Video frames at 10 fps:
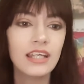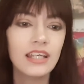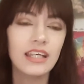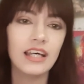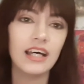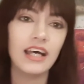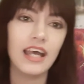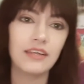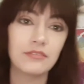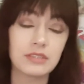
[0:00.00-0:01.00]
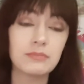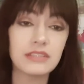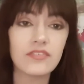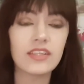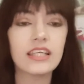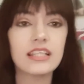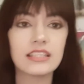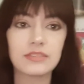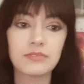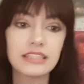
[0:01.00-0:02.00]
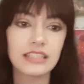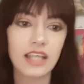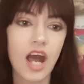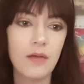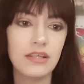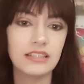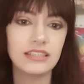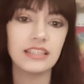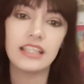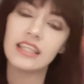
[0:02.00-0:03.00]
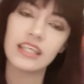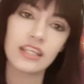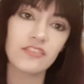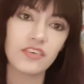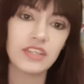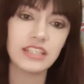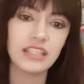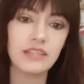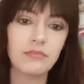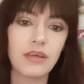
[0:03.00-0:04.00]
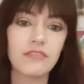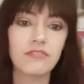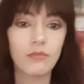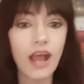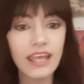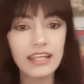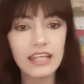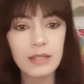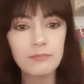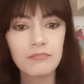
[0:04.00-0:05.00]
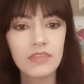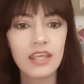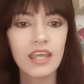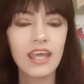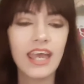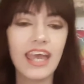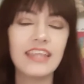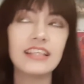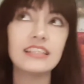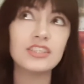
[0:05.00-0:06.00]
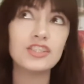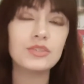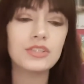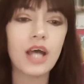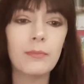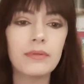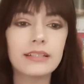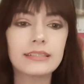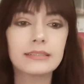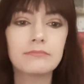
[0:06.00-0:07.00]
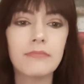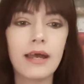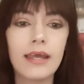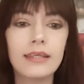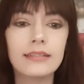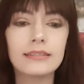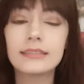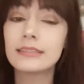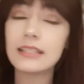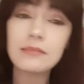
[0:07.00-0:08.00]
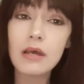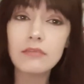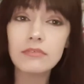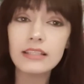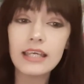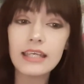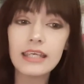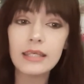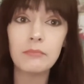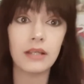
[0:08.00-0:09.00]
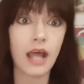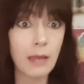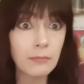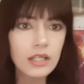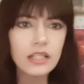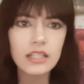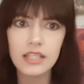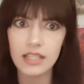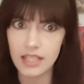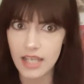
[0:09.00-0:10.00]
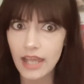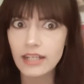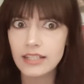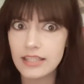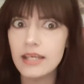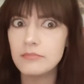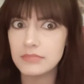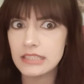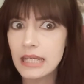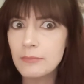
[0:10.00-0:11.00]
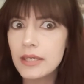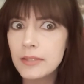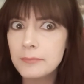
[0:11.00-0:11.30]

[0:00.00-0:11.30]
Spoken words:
And specifically his recent comments in the interview he did with Variety. And these two topics might seem unrelated, but I'm going to connect them, damn it.